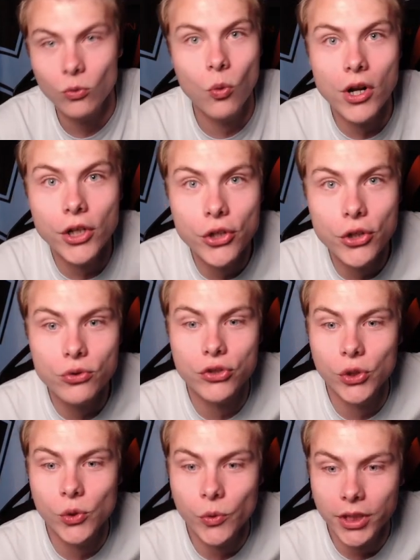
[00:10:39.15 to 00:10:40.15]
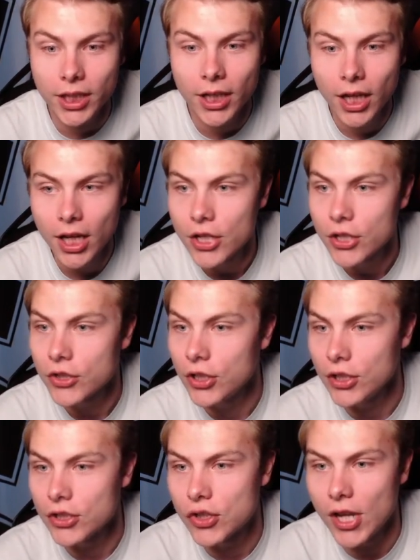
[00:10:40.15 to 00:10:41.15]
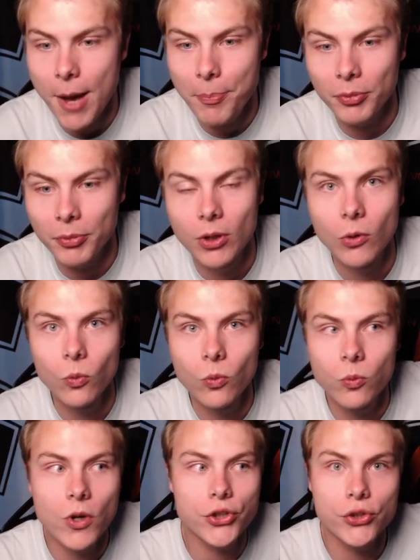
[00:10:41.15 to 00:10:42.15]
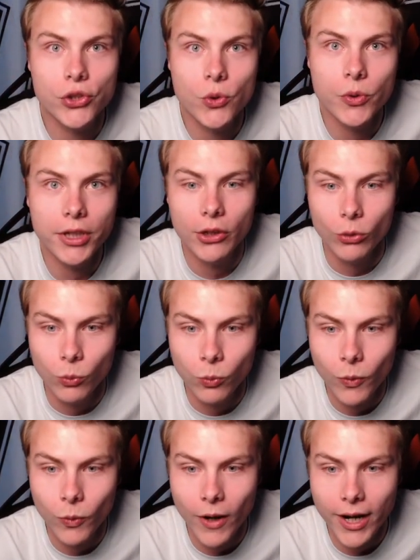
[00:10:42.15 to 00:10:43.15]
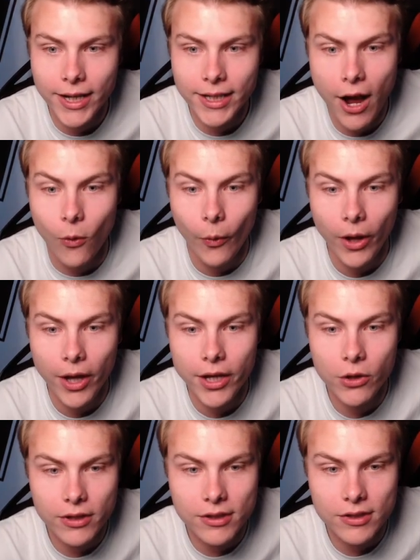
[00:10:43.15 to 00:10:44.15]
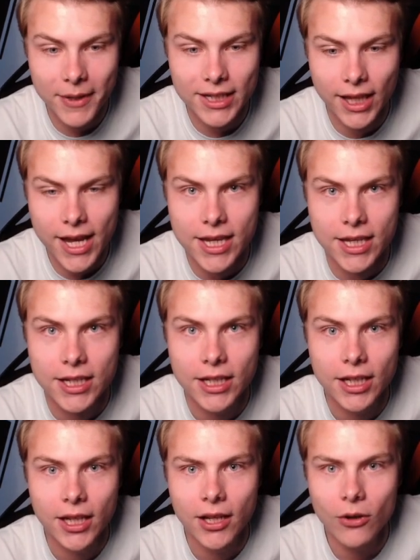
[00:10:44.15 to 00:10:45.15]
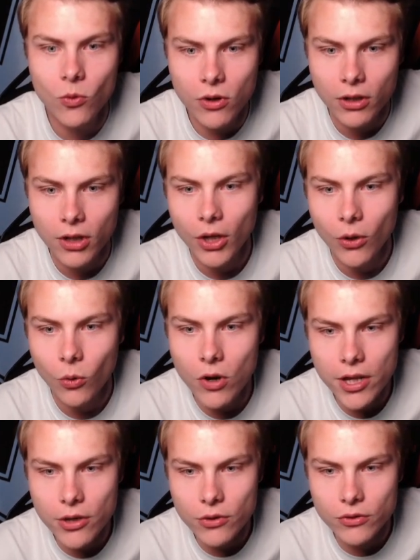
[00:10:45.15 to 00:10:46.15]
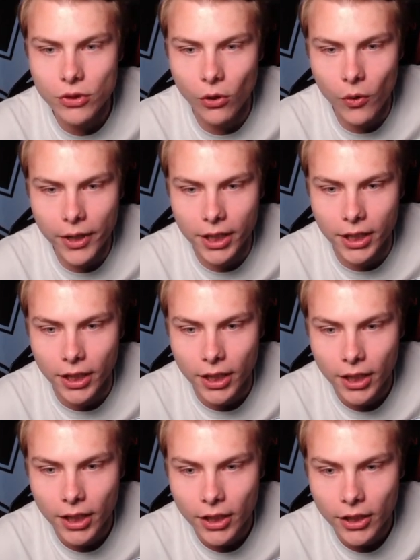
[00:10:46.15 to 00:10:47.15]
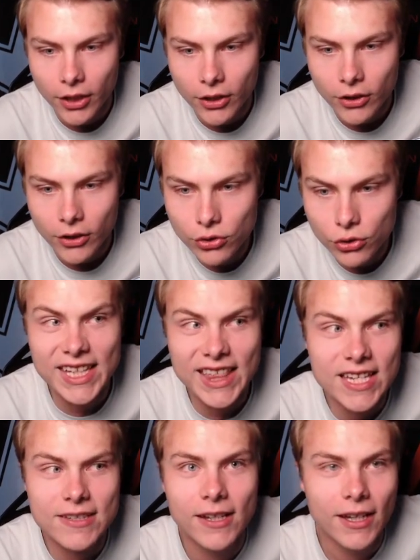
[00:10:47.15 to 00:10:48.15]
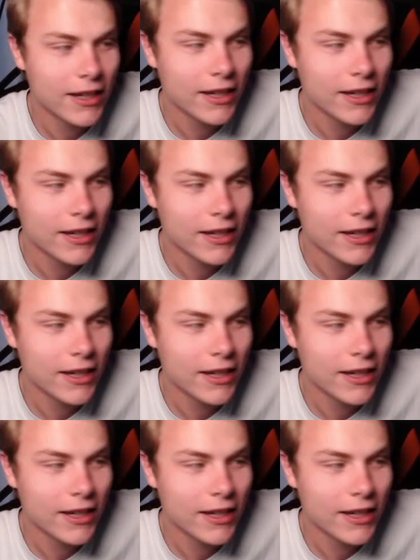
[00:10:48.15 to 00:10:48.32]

What are you doing? Stop what you're doing right now and go get this man a like. What are you doing? Do you see this?